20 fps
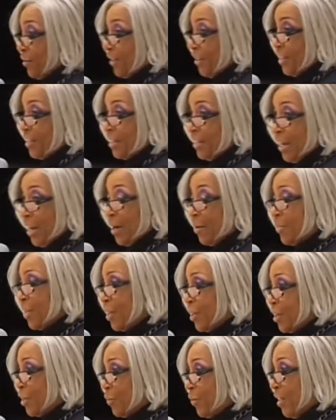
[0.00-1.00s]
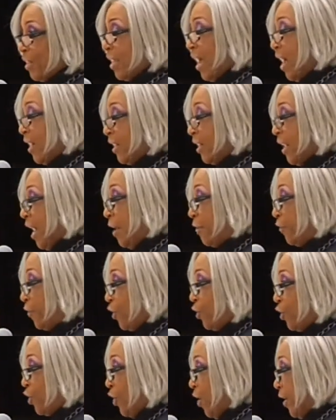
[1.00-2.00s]
this now, because when Donnie and I
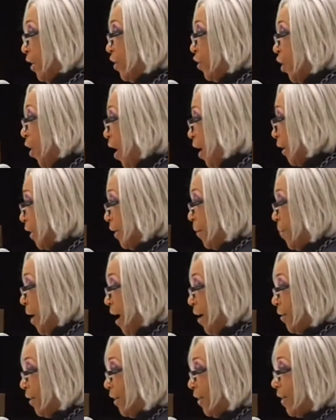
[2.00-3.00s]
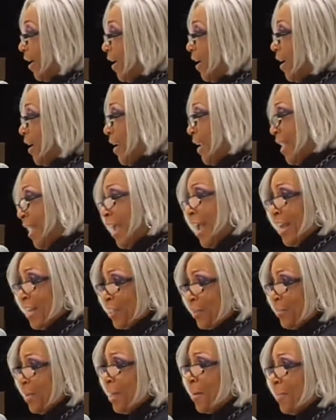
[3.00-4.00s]
first started talking about it, he
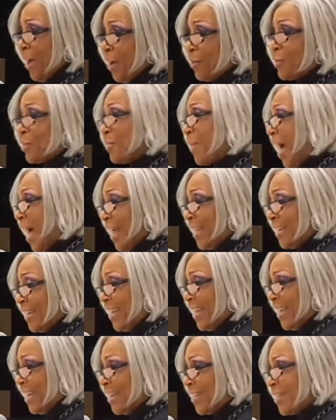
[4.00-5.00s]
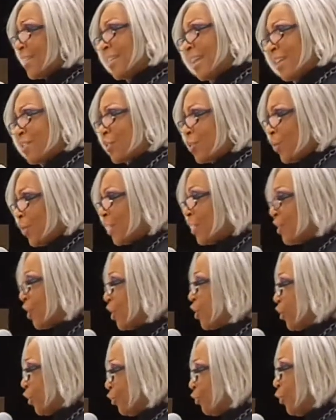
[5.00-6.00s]
asked me about some ideas, and I sort of
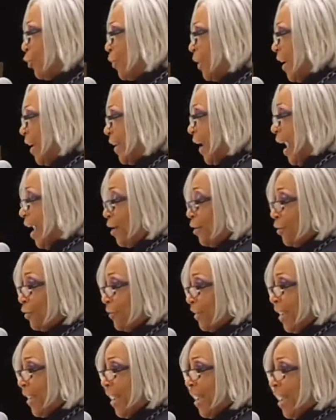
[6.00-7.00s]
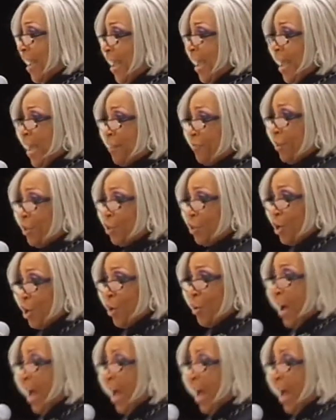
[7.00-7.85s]
just threw that out, having no